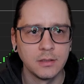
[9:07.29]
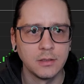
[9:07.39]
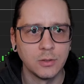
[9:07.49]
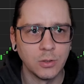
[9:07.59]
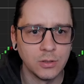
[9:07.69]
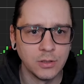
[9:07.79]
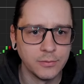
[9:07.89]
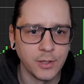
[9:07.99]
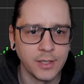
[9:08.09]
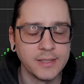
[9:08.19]
goal of
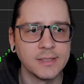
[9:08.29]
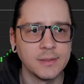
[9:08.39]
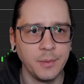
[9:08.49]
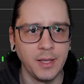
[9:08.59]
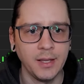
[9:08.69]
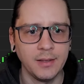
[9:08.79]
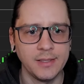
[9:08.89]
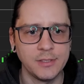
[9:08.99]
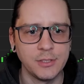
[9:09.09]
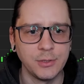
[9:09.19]
wanting to make at
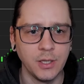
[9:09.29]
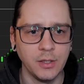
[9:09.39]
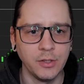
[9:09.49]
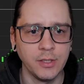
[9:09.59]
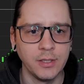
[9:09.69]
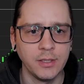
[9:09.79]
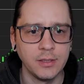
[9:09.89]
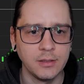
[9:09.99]
least 200,